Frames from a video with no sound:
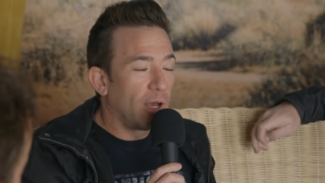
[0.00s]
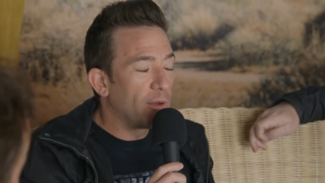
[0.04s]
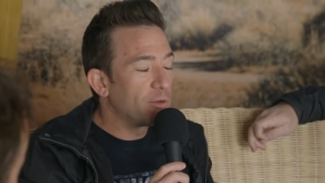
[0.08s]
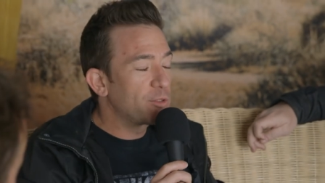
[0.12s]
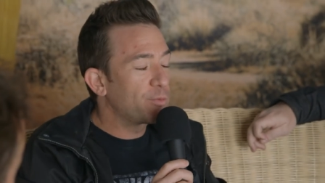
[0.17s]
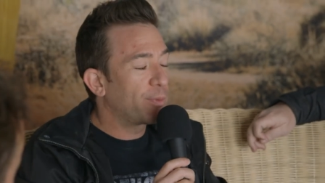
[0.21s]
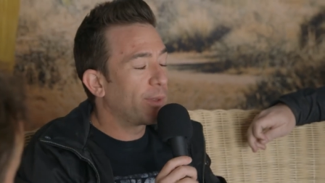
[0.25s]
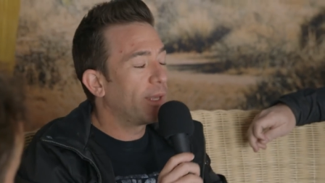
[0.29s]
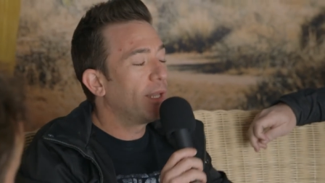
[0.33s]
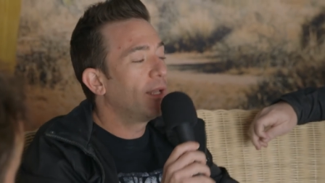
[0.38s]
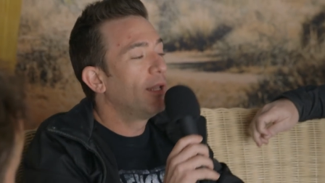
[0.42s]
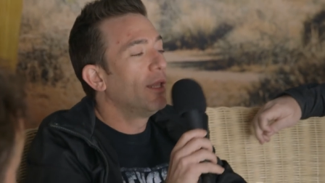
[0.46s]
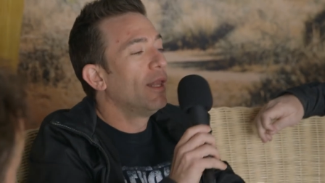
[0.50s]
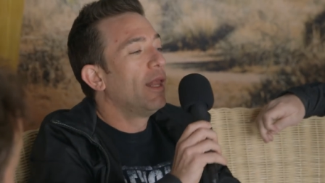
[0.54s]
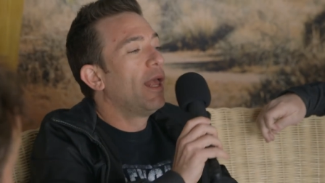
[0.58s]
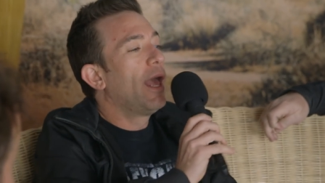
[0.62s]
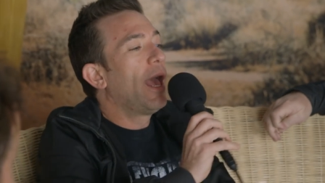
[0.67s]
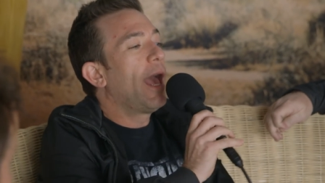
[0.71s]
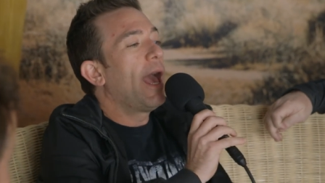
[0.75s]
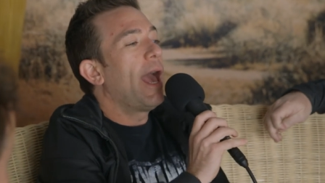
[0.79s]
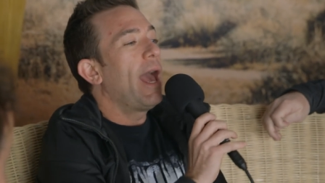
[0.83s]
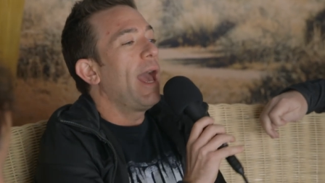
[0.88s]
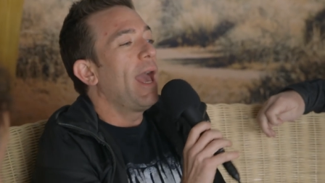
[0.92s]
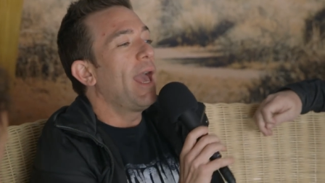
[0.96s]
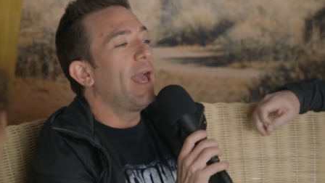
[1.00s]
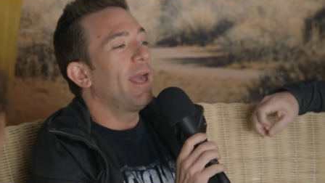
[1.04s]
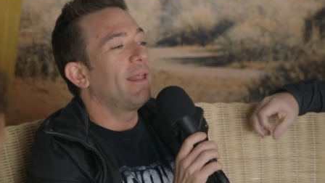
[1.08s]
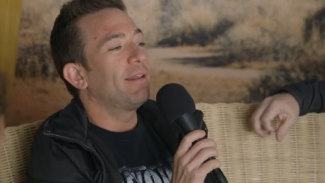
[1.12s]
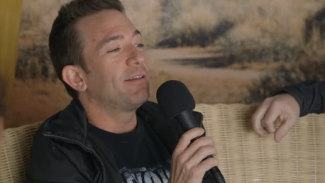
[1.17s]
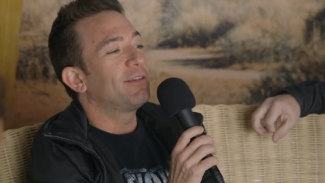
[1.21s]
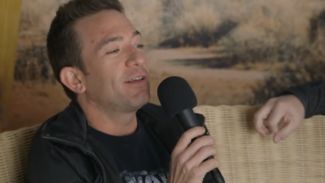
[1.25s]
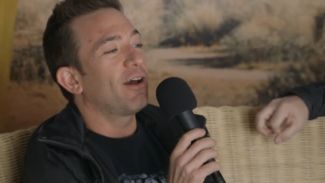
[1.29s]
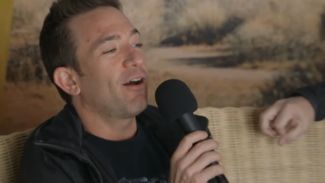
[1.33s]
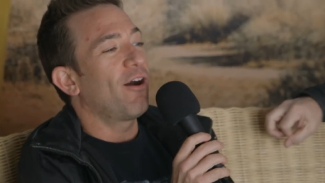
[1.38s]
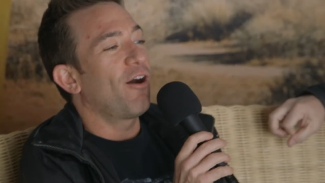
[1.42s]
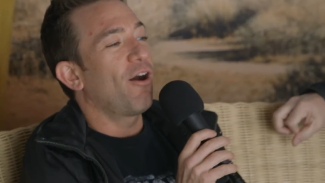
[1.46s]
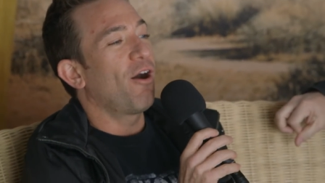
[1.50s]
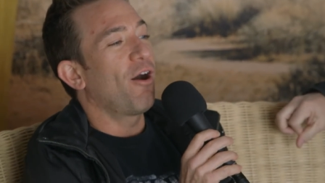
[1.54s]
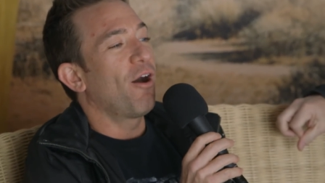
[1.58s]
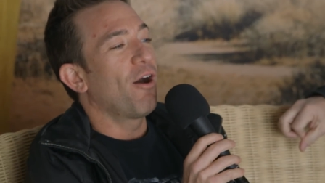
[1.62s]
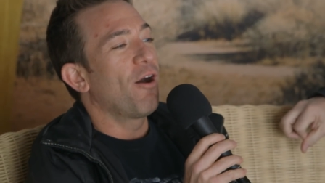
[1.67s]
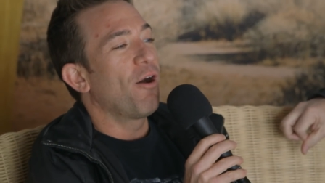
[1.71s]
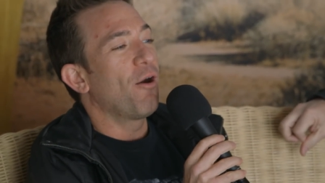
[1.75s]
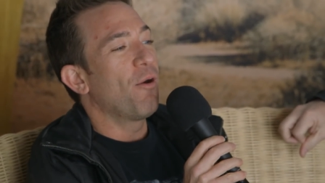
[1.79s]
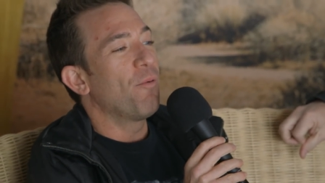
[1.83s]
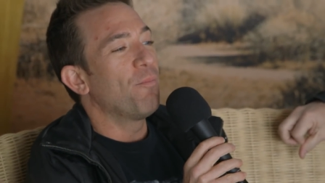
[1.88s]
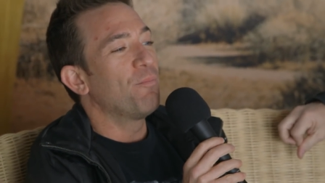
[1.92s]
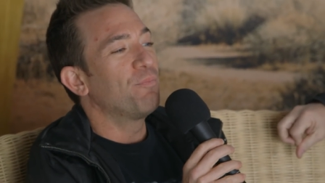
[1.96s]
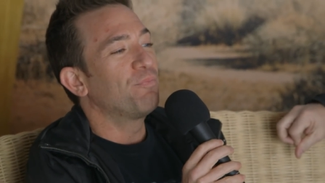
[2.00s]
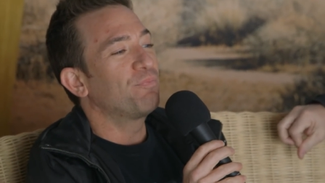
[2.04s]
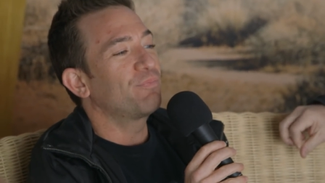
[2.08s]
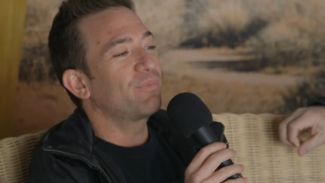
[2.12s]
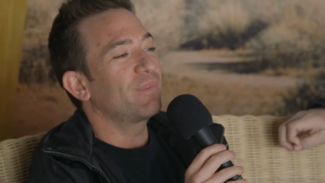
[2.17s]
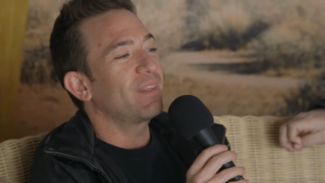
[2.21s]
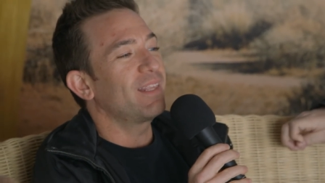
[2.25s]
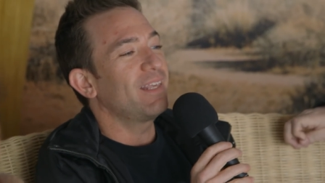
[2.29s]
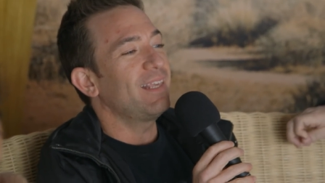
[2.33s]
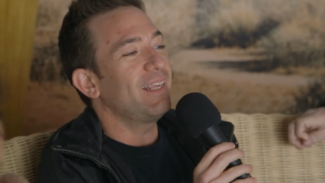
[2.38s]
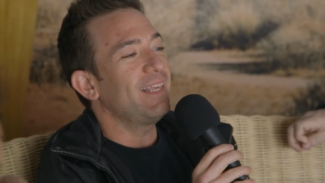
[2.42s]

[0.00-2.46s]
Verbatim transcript: no, I'm just playing. And um,